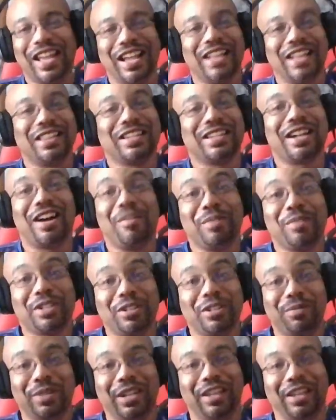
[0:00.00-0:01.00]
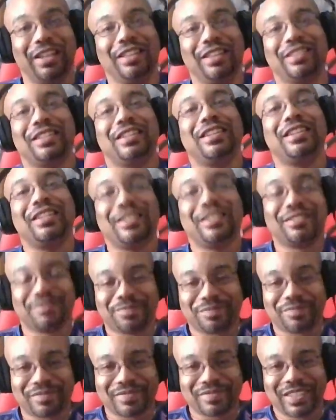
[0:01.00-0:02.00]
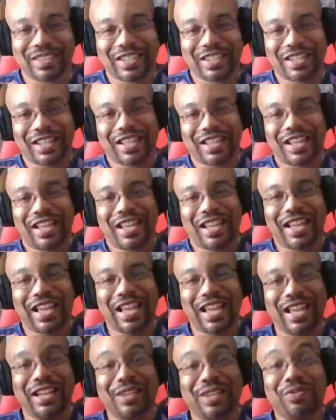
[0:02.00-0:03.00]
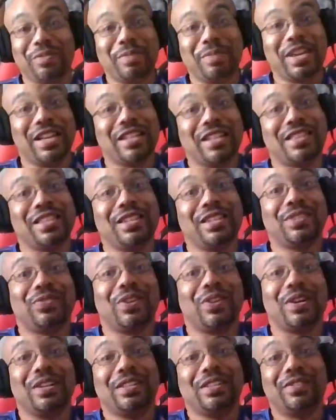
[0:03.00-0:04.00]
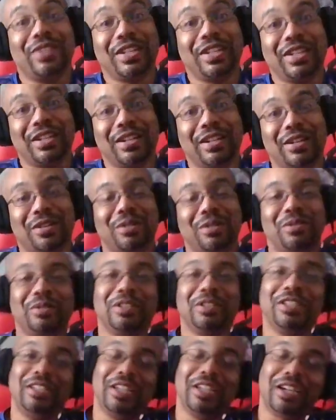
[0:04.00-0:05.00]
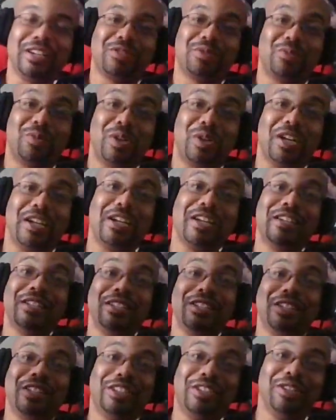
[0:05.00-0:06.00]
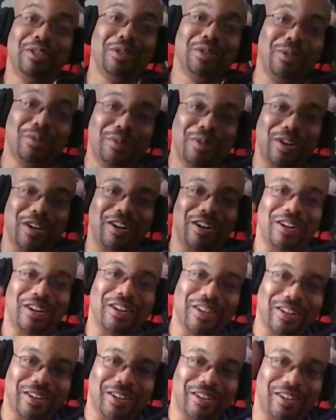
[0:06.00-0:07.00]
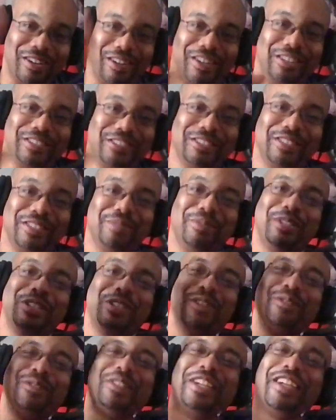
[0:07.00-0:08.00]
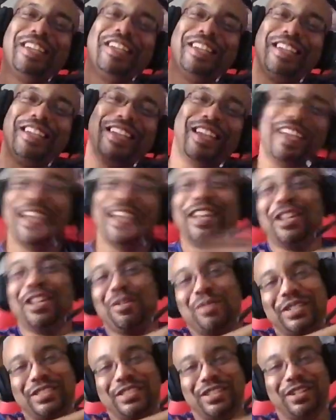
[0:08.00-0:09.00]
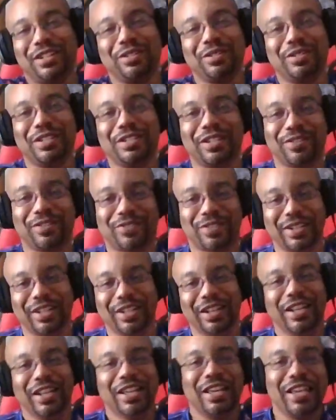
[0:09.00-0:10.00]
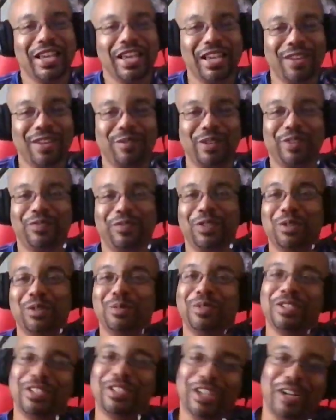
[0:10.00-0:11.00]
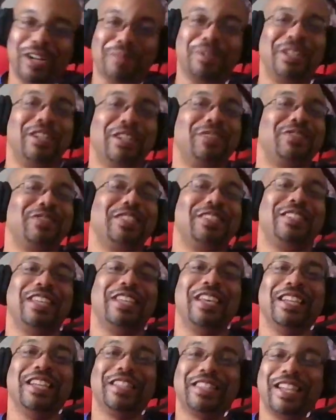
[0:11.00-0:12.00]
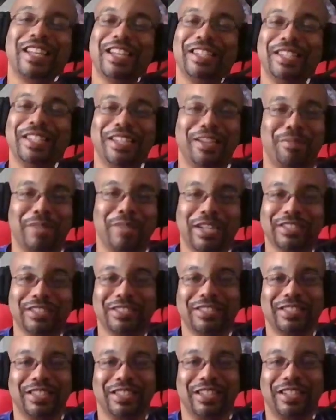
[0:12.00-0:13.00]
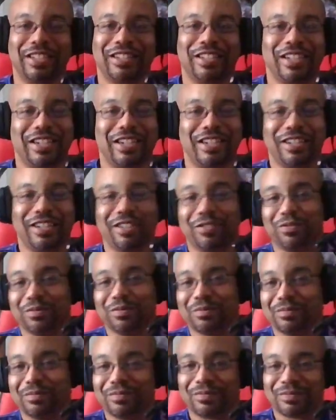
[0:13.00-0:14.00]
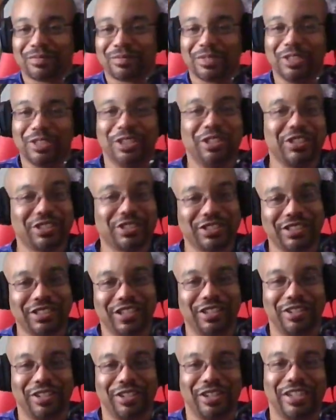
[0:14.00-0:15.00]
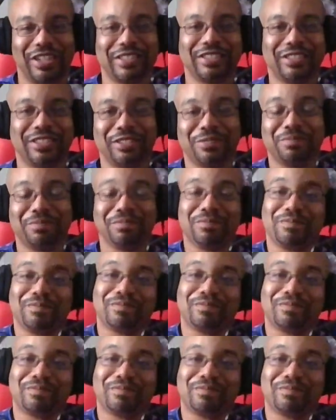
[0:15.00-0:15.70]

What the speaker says: And the comment could be anything. And if you made it this far in the video, guess what? You are awesome. And don't let anyone tell you different. Even if you dumb enough to think that DMX is still alive, you're still awesome.